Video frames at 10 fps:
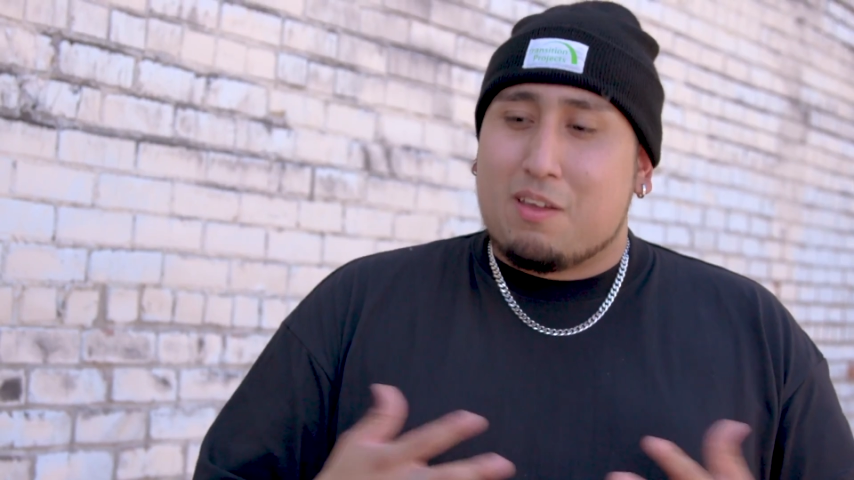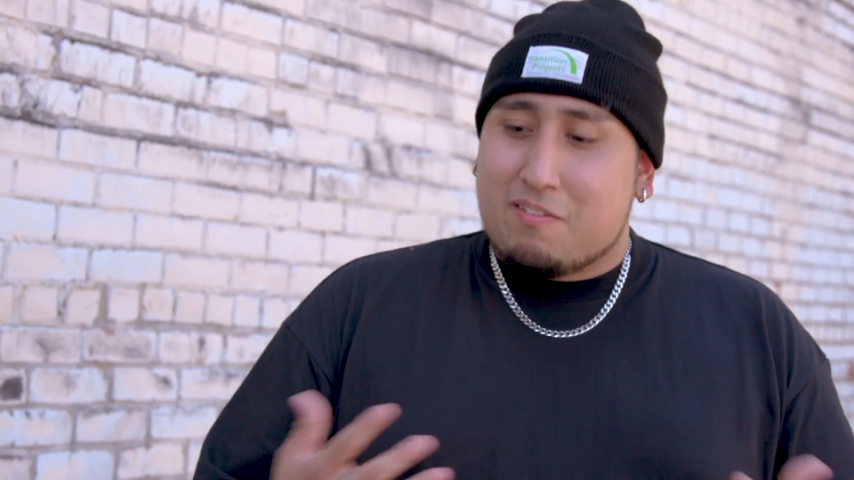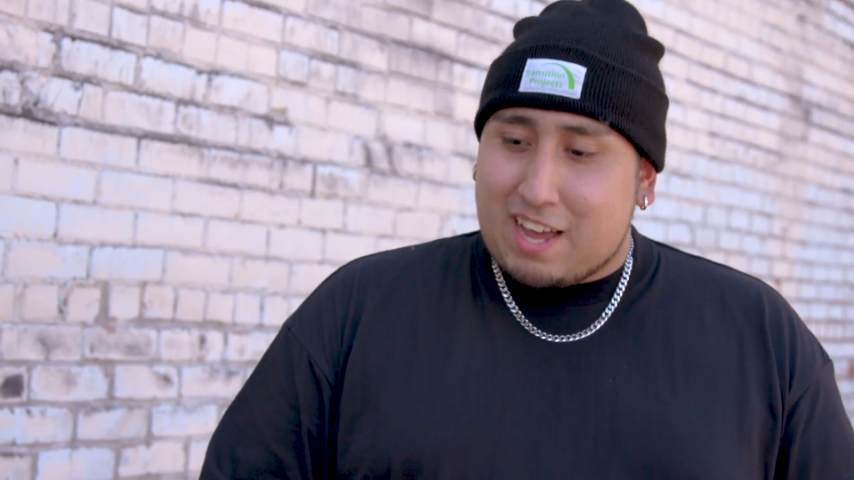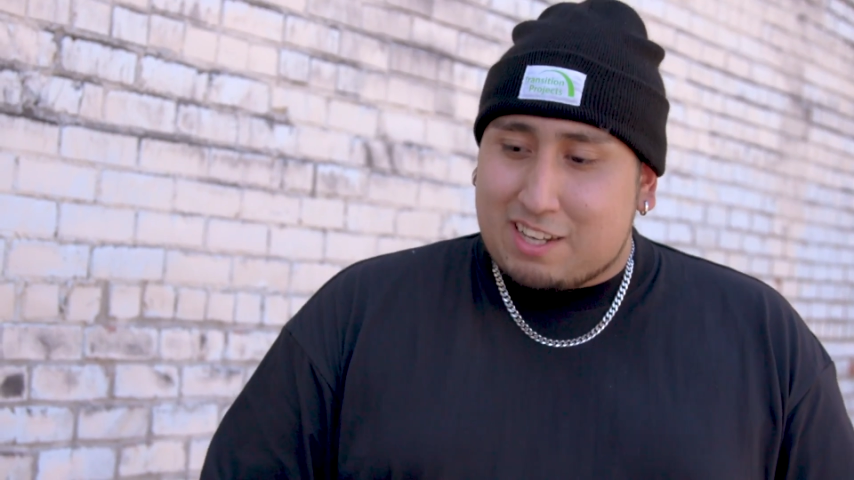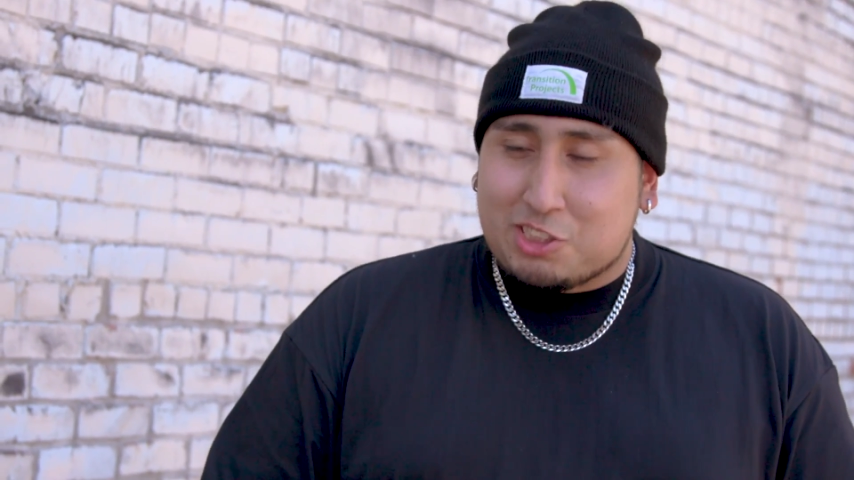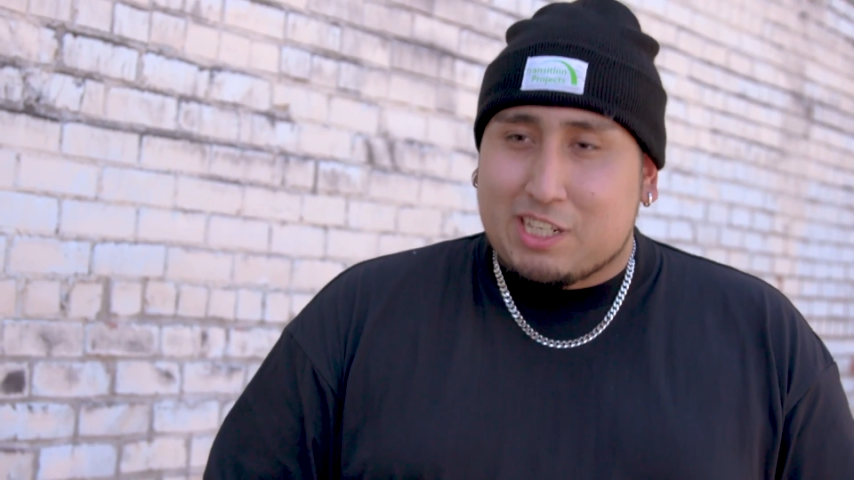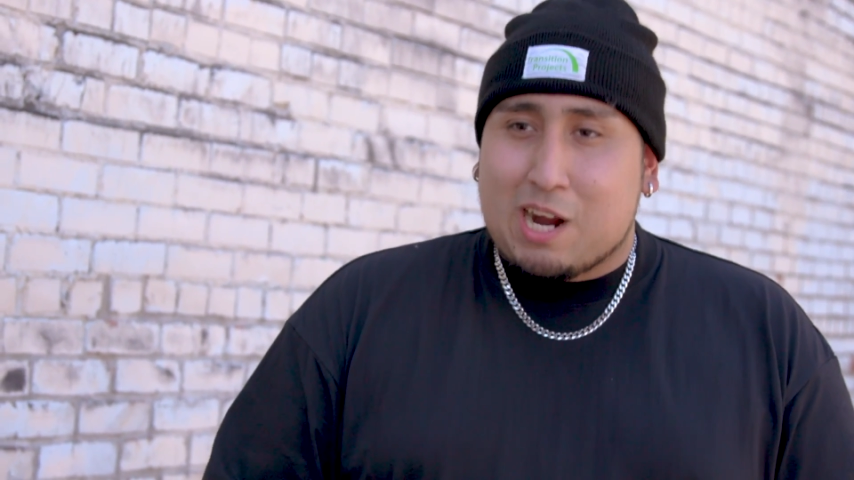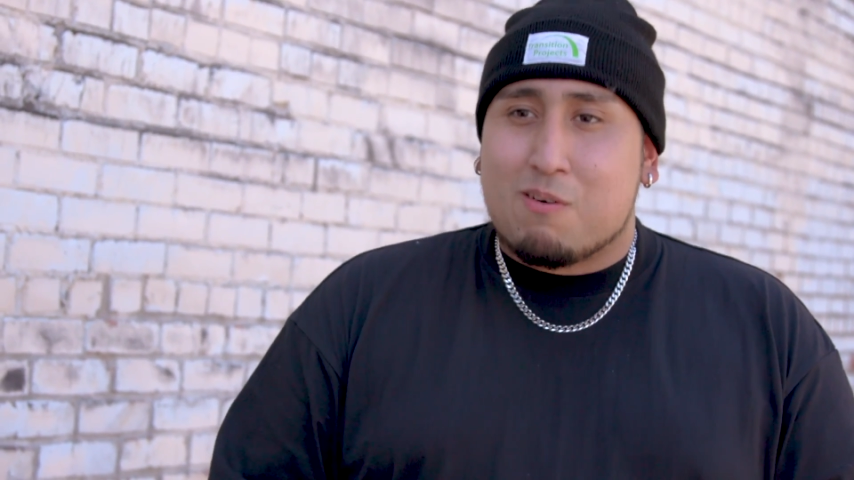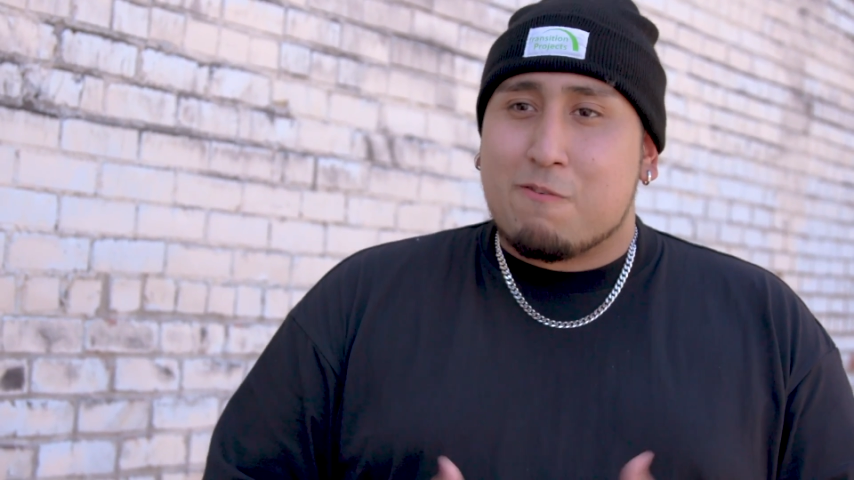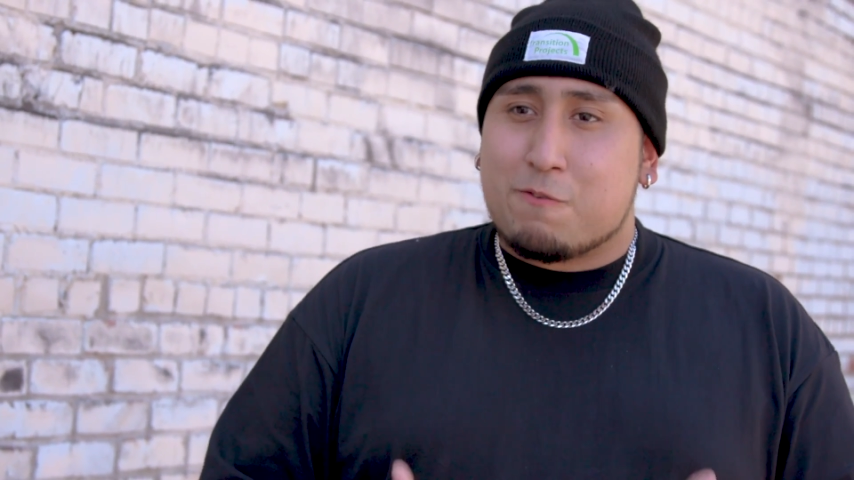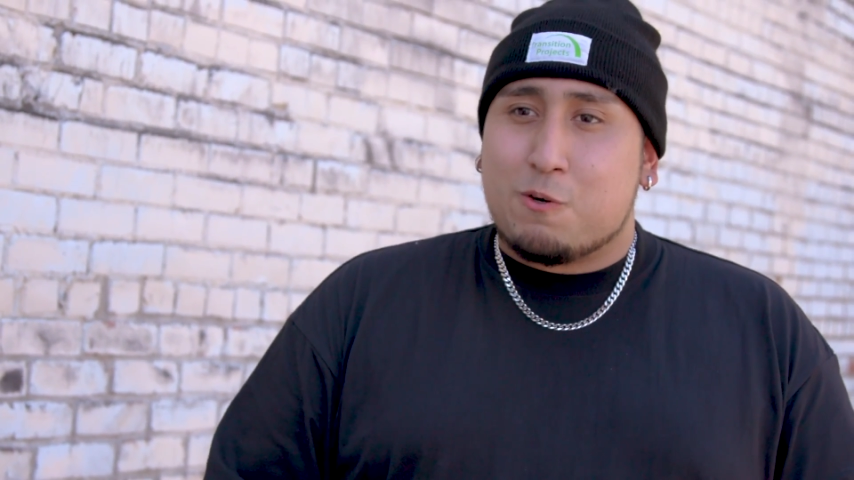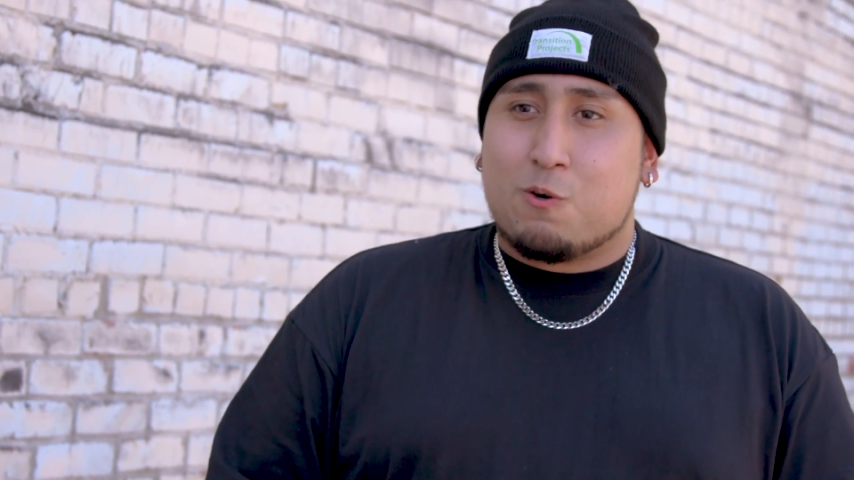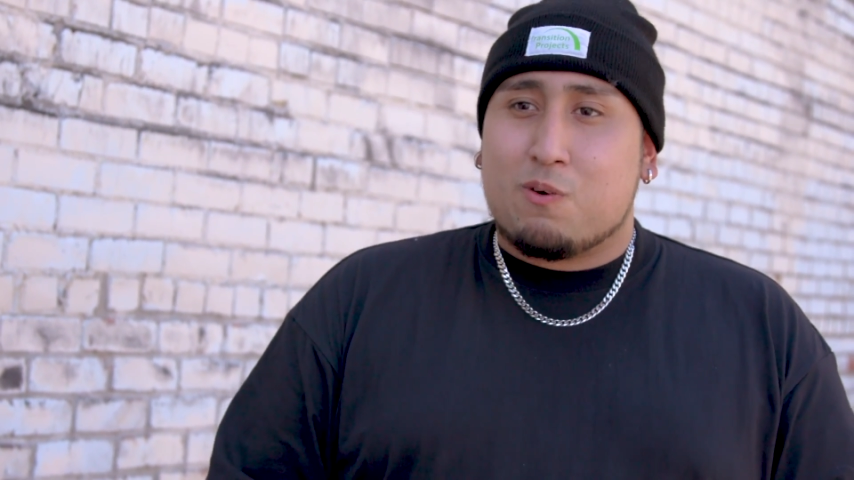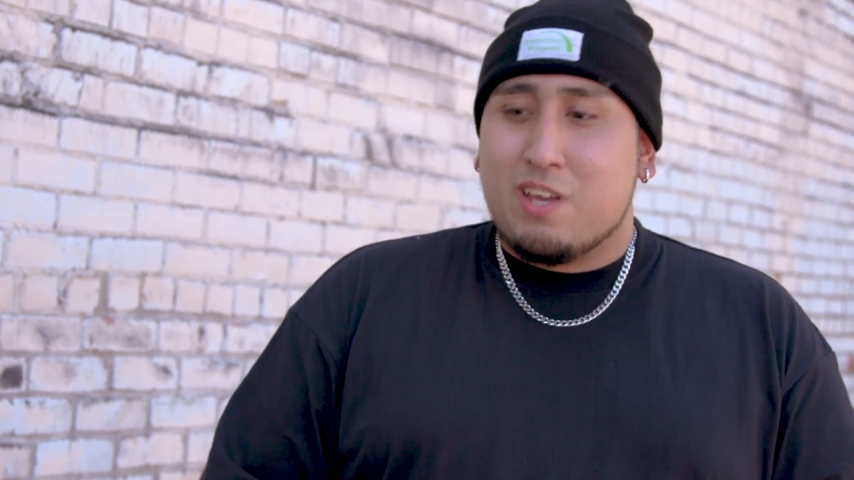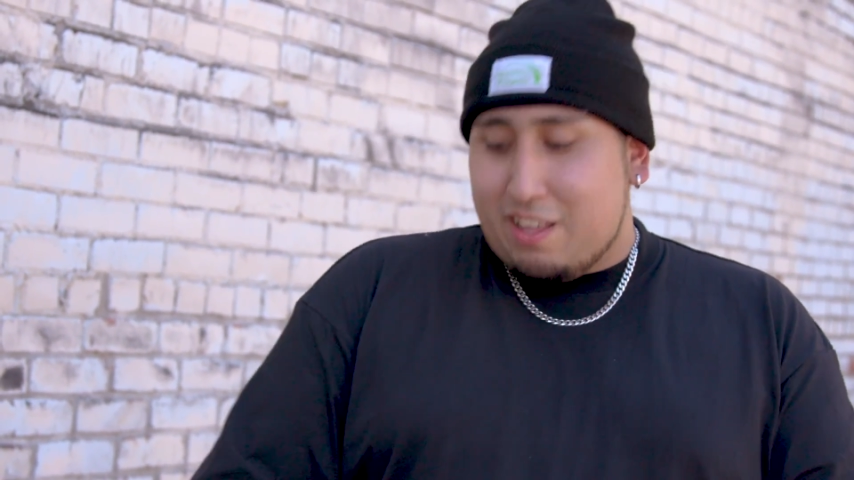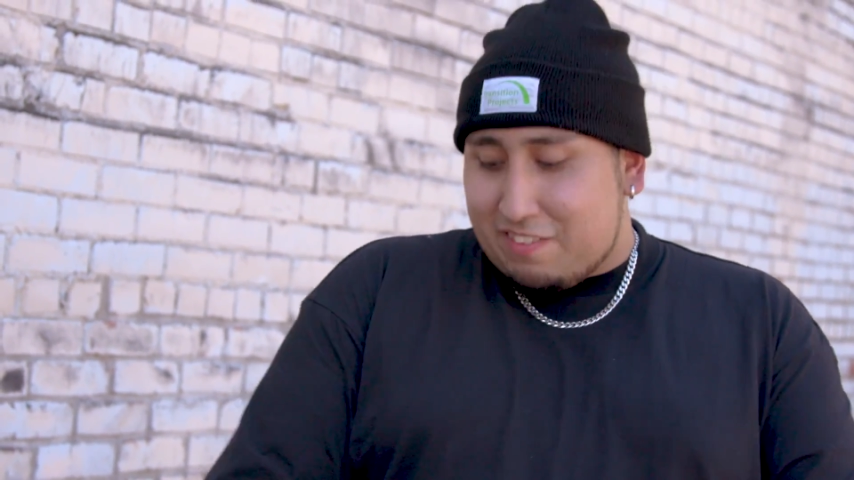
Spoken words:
they had shower and food,